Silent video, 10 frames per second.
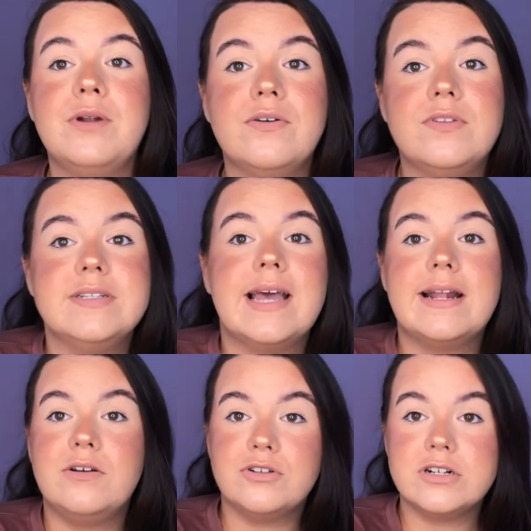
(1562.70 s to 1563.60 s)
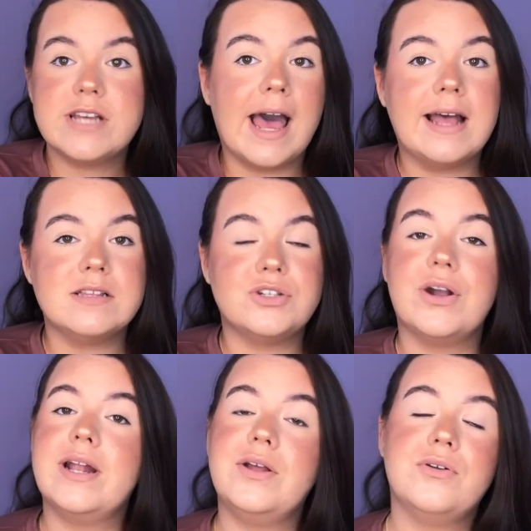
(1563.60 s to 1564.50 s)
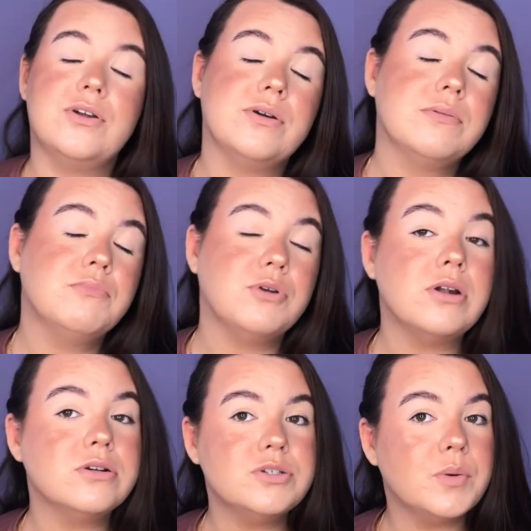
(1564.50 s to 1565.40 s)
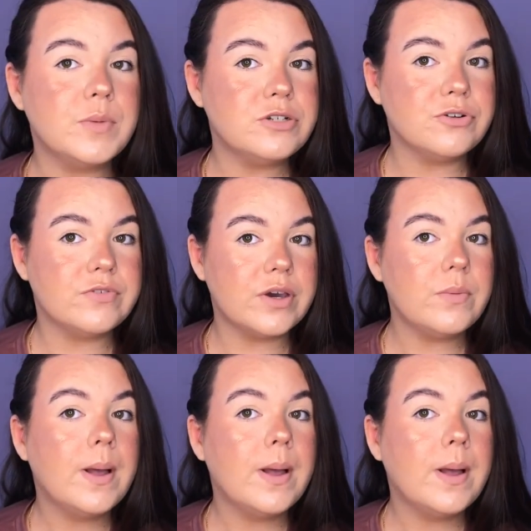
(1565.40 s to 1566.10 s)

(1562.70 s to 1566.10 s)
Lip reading: me know if there's any other tans or any other products you want me to review,